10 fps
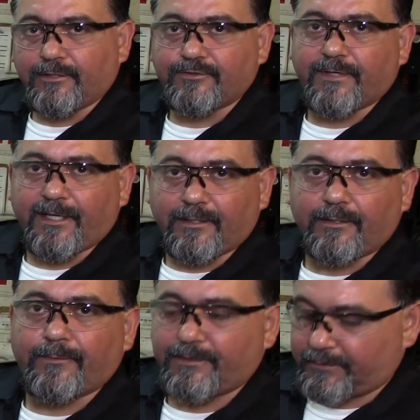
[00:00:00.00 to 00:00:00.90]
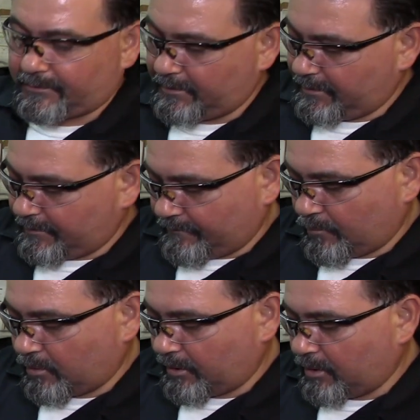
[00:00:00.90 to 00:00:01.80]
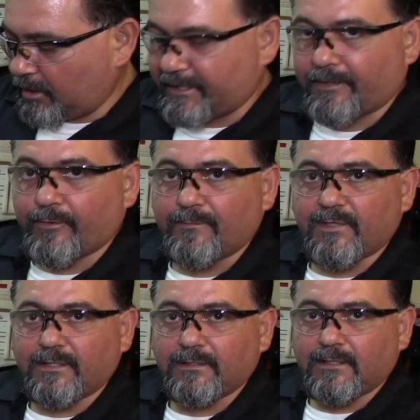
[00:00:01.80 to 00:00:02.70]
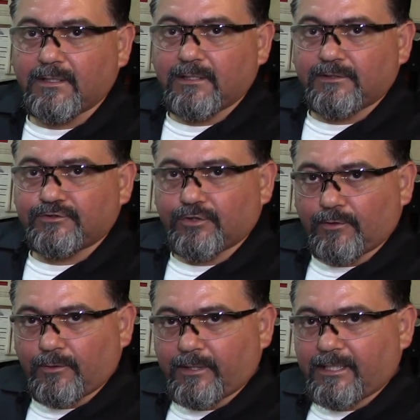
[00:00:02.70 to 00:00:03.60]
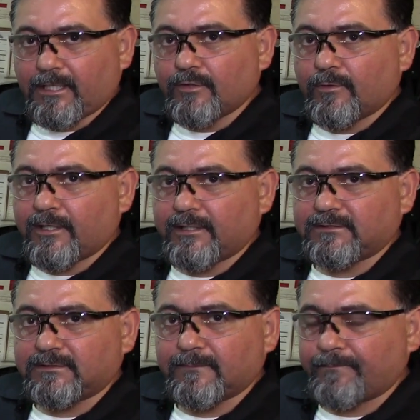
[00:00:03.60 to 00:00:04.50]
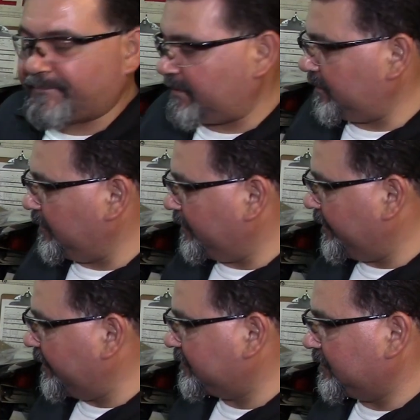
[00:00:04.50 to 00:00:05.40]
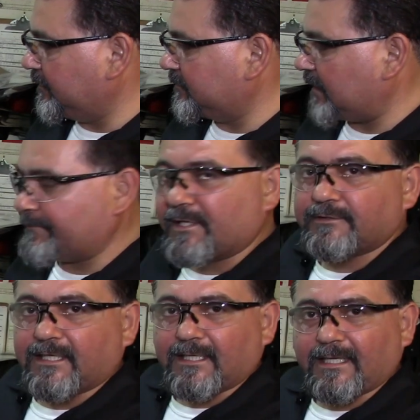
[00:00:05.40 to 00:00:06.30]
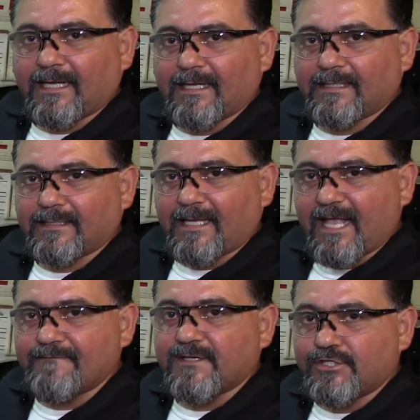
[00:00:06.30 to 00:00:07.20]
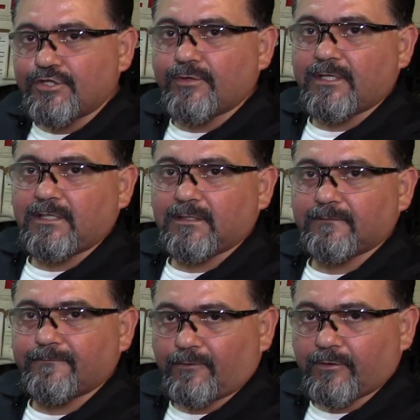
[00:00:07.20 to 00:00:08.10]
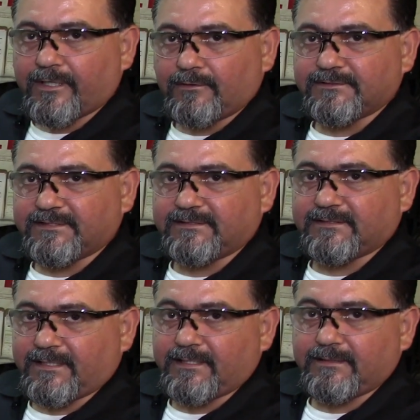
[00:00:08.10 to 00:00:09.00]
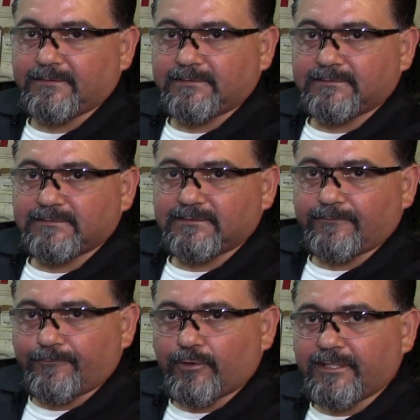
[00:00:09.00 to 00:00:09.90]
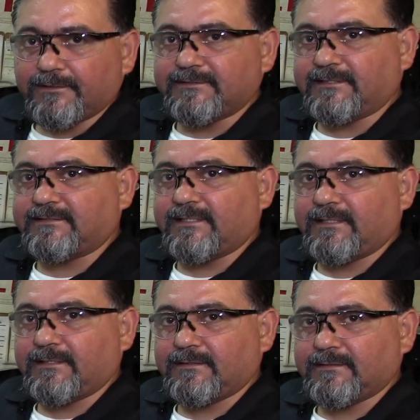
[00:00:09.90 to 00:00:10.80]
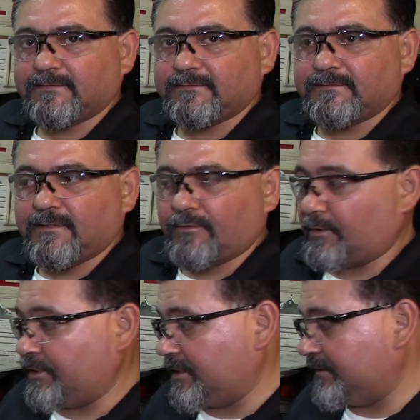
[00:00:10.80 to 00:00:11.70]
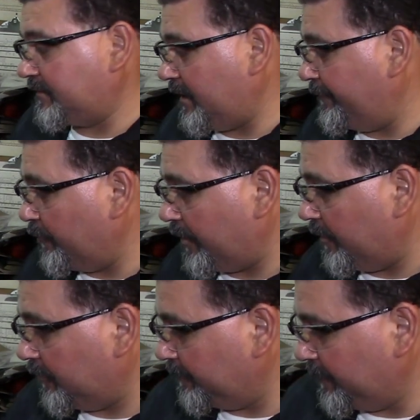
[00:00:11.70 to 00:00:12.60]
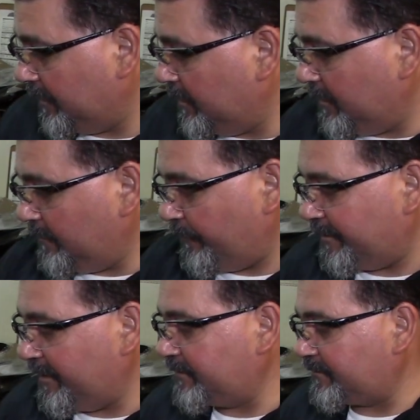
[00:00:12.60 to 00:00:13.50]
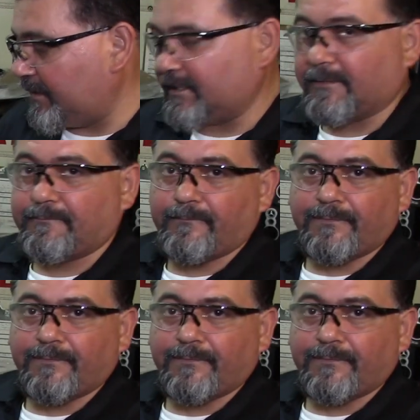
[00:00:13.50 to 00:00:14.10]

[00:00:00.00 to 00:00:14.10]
little trailer with more lawn equipment. So in other words, I'm building a heavy-duty 4L60E. It's a 4L60, or you can say 4L with this setup,